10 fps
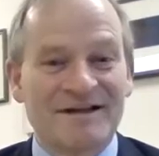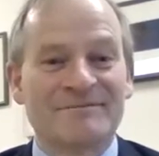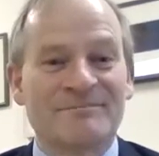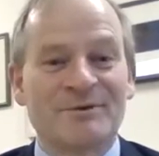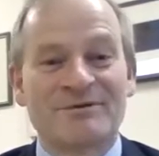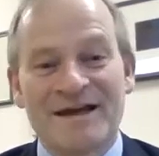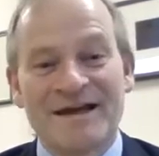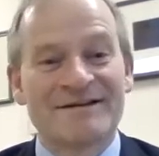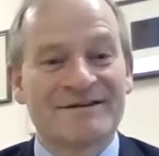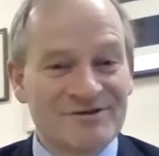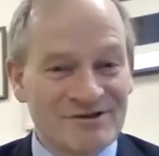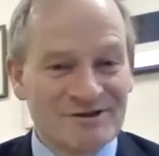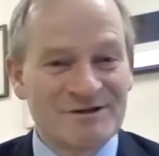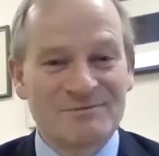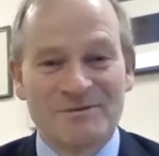and both they and their
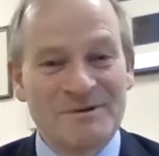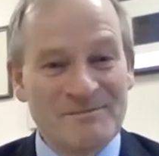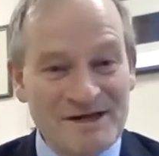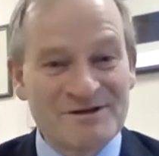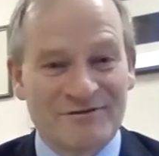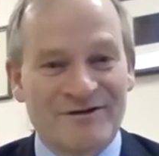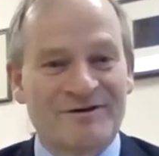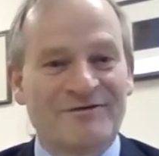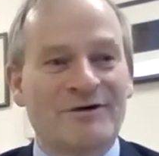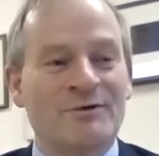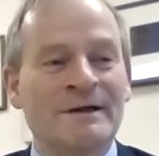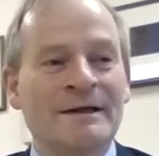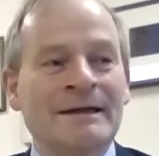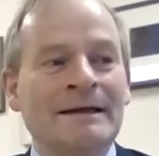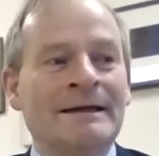children will be better for it. So
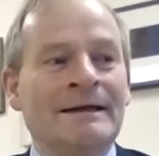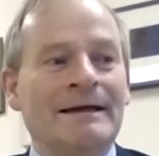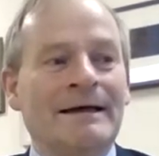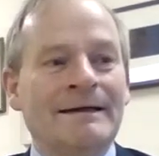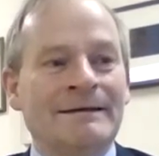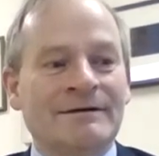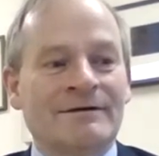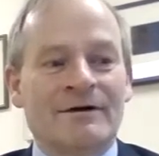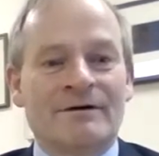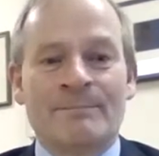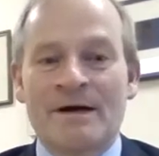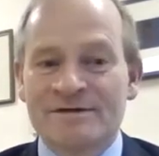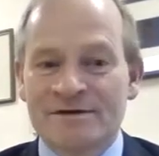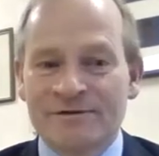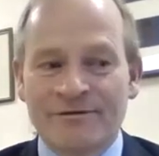I think there are
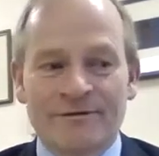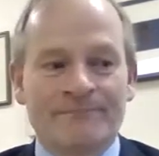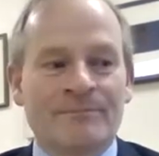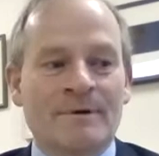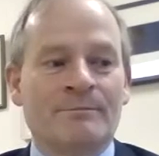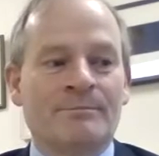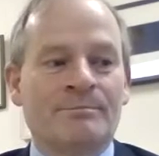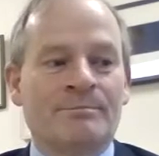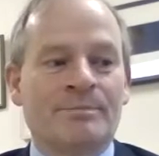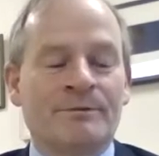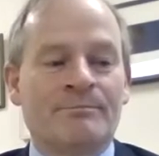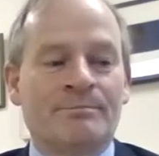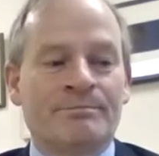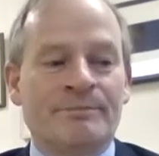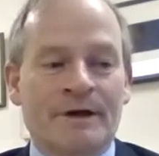positives, but
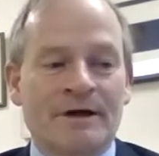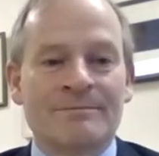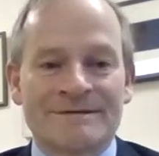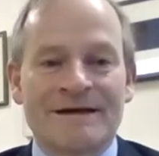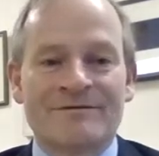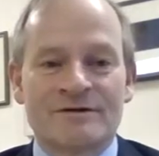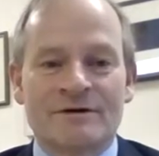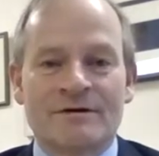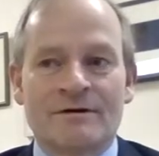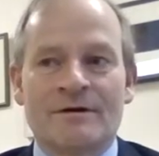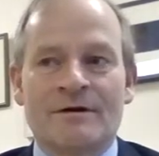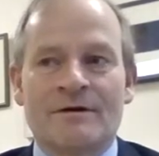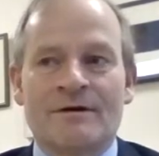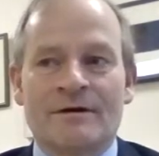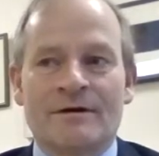the couples have to
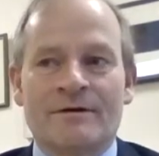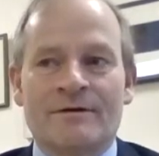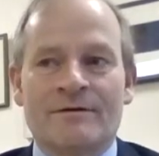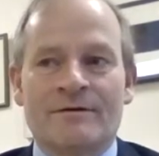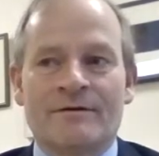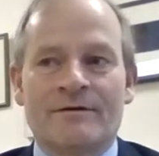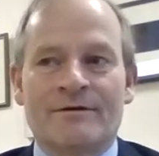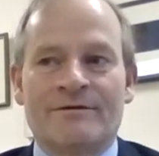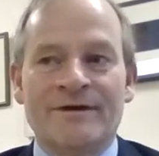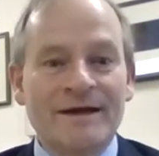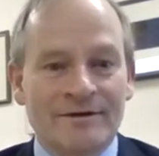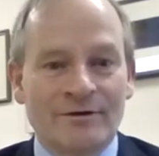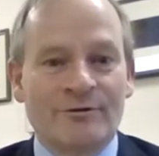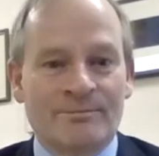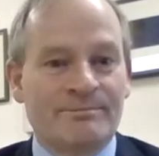seek
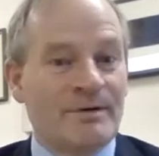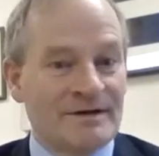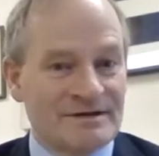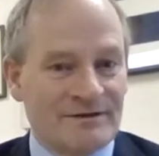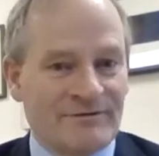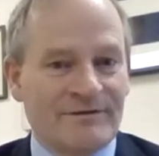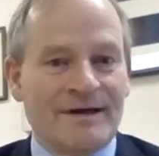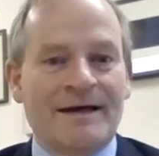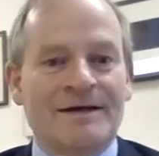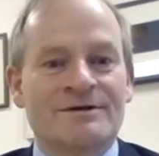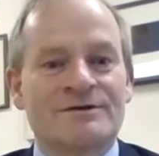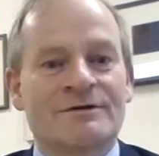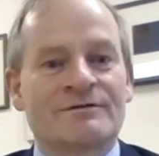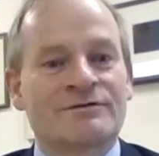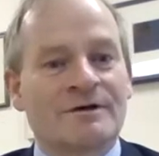those positives and
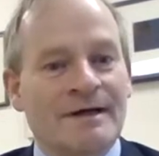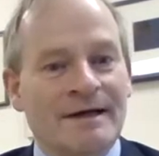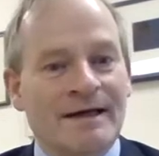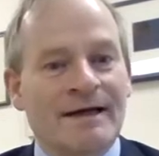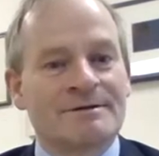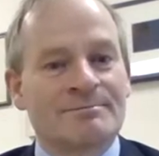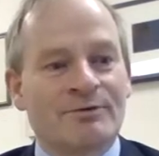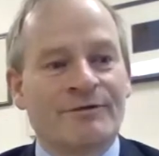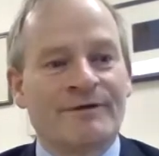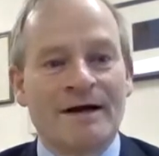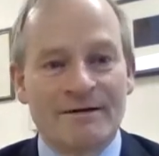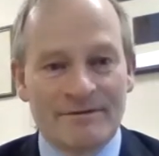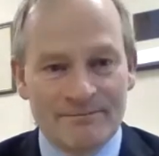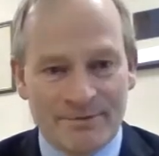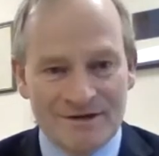try and put their
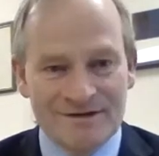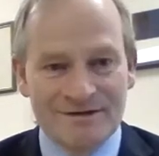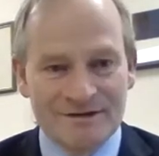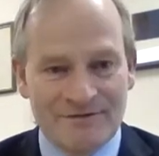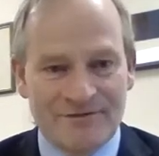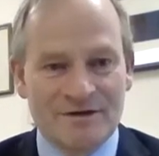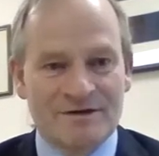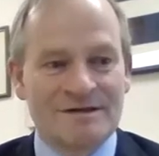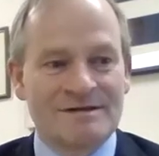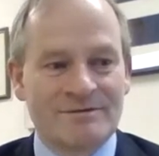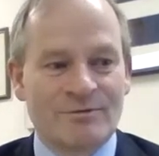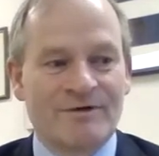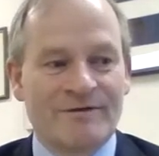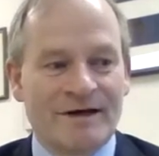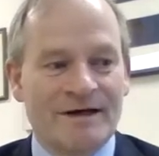personal difficulties to
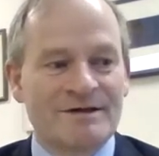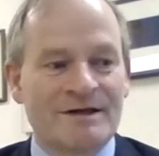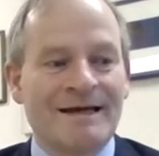one side